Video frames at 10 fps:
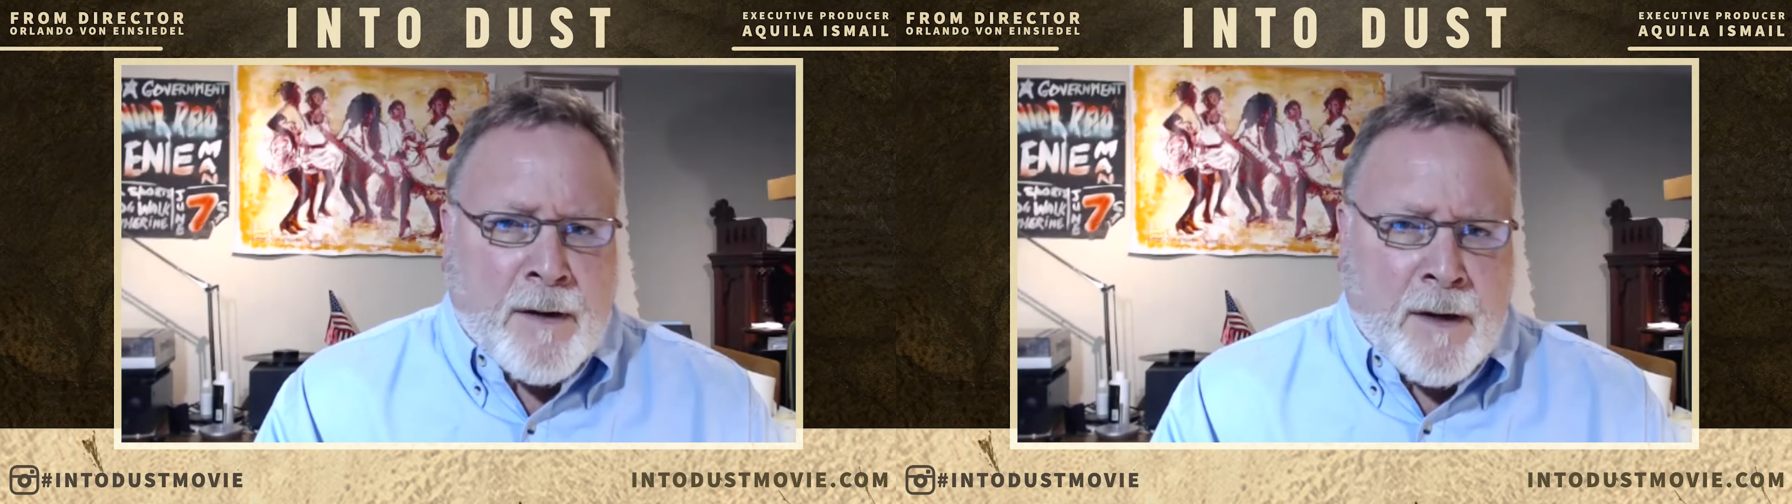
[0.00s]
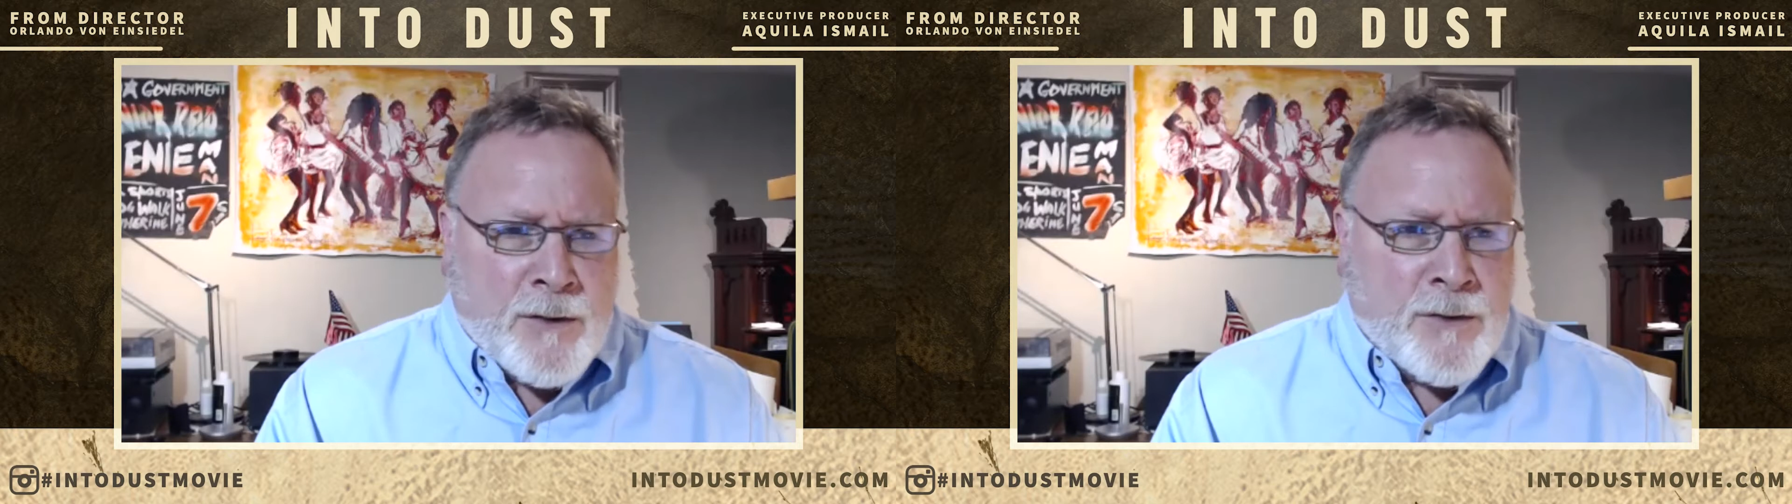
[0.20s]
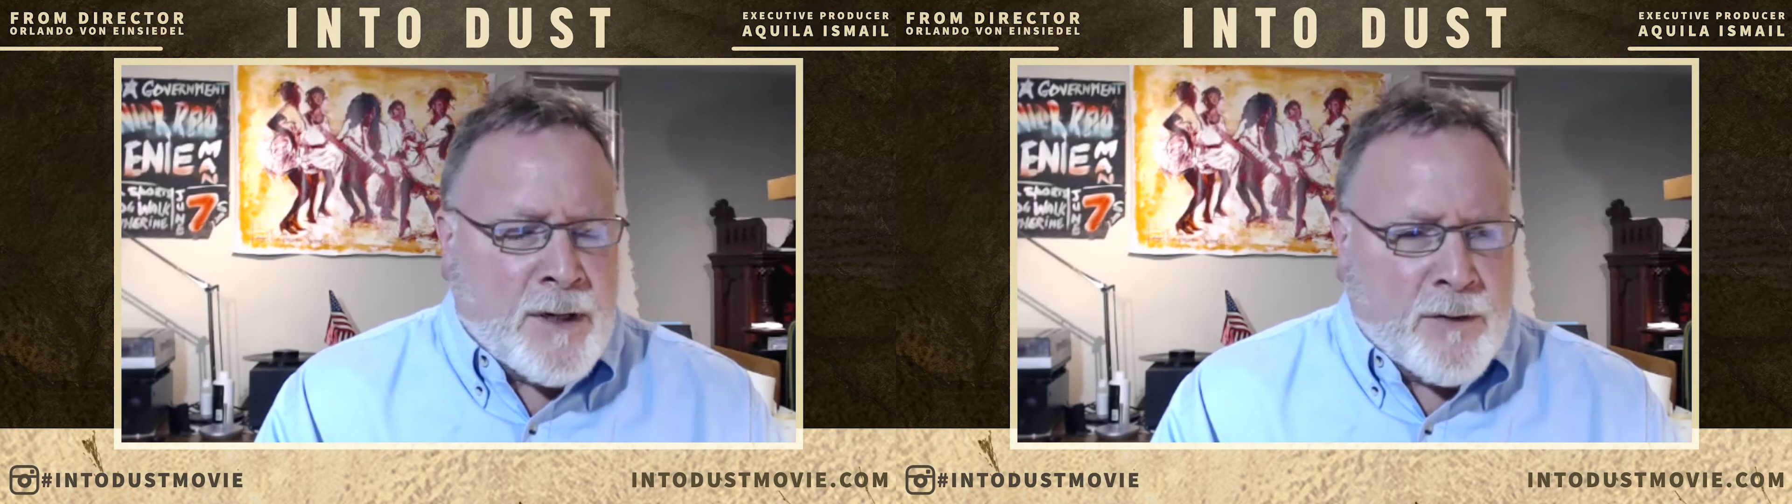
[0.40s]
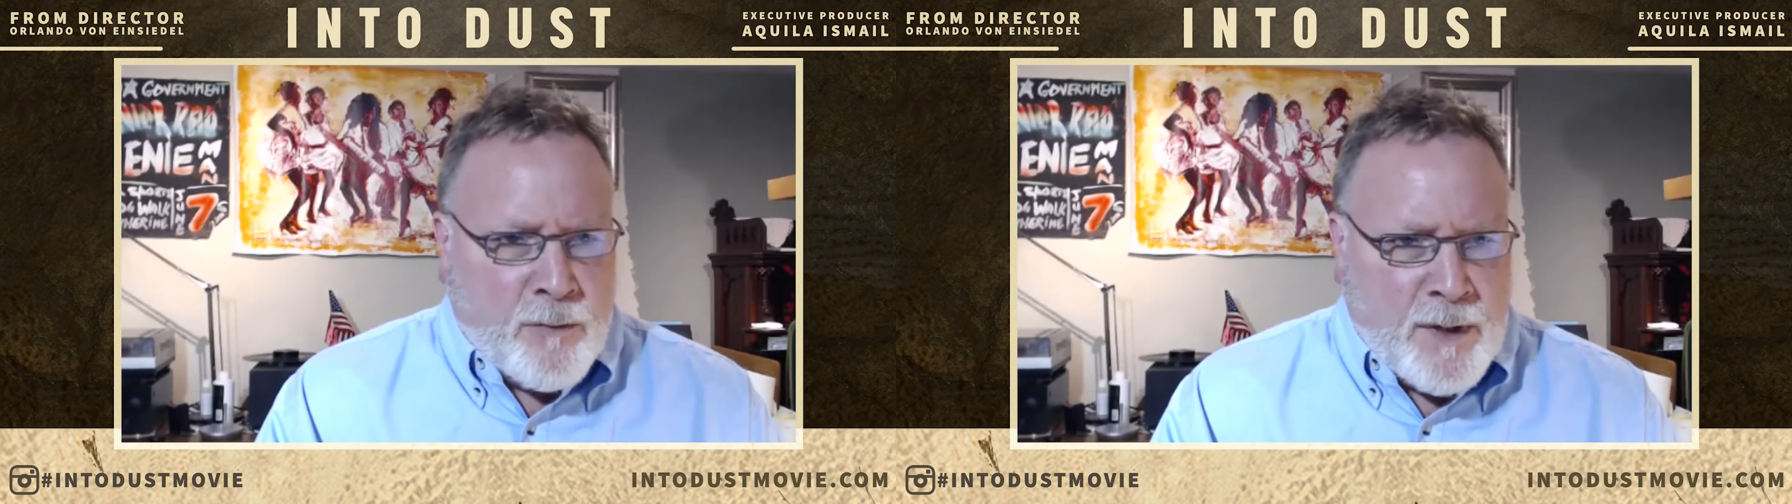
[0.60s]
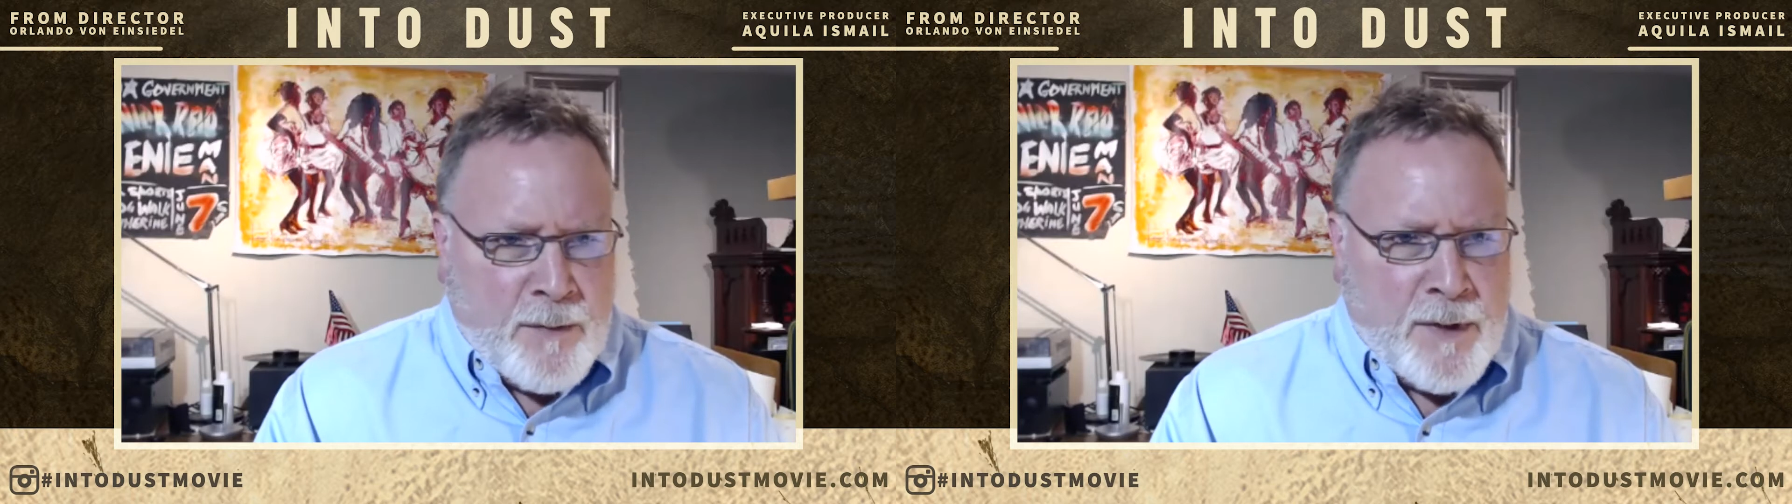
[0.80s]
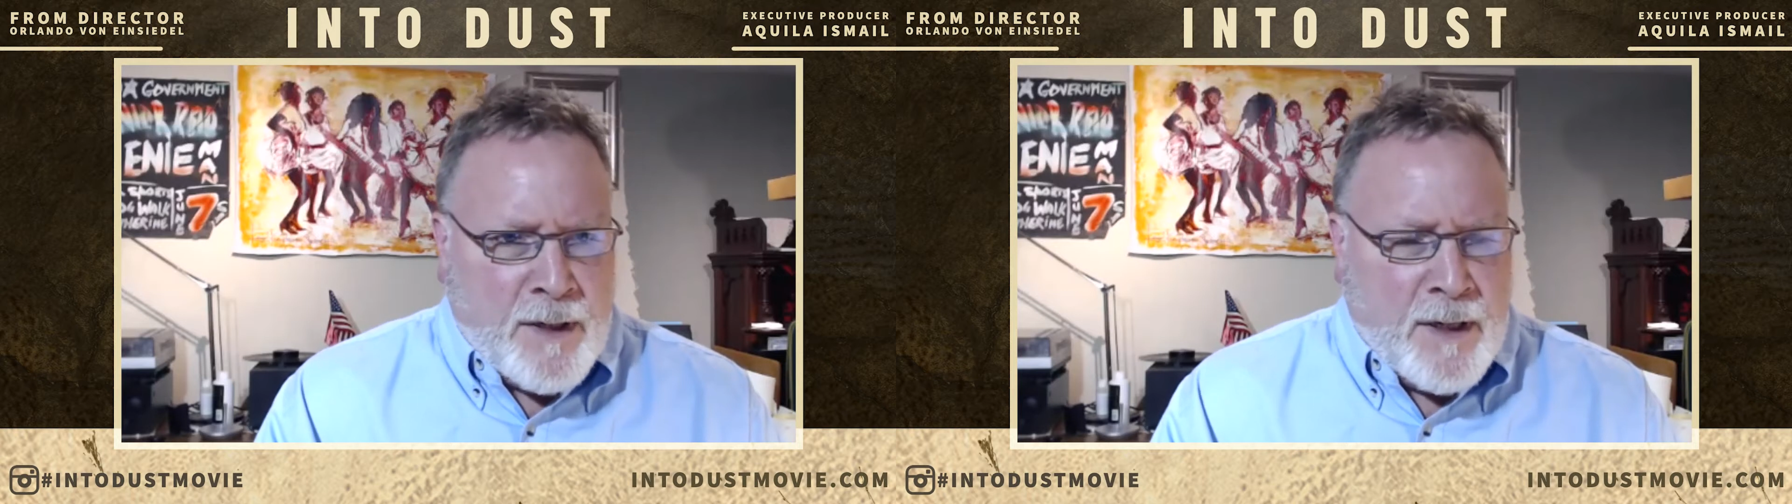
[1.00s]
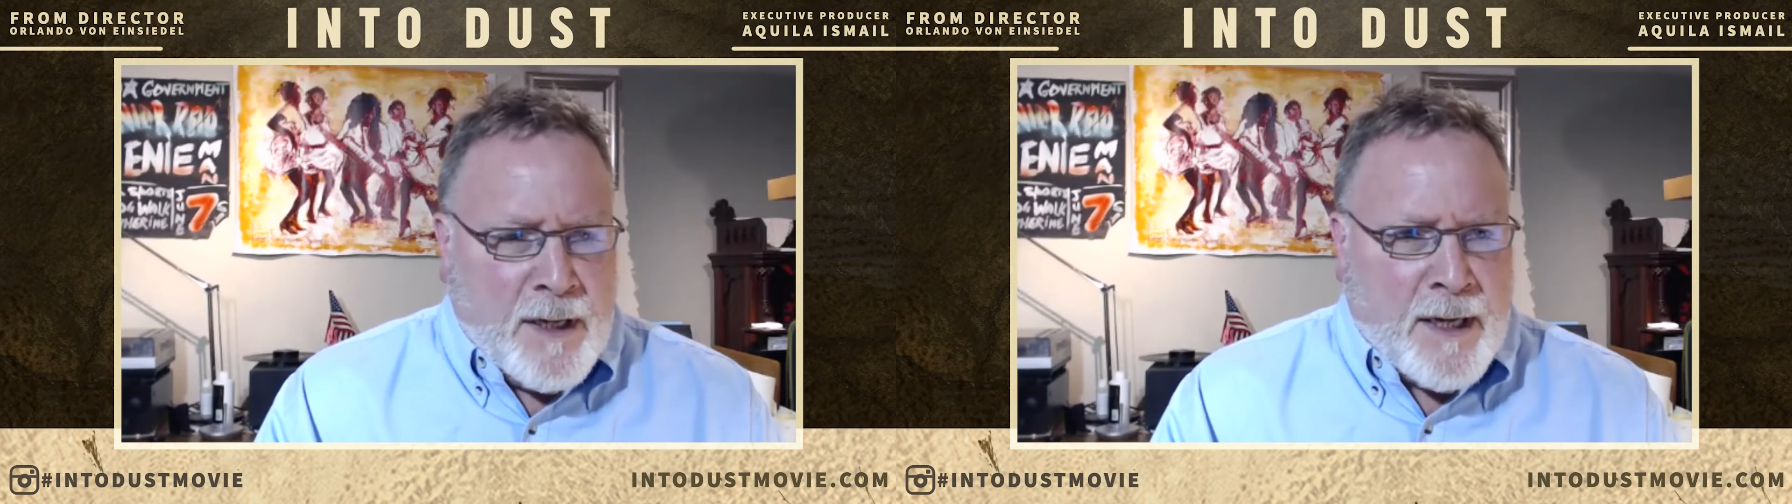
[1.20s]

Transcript: address women?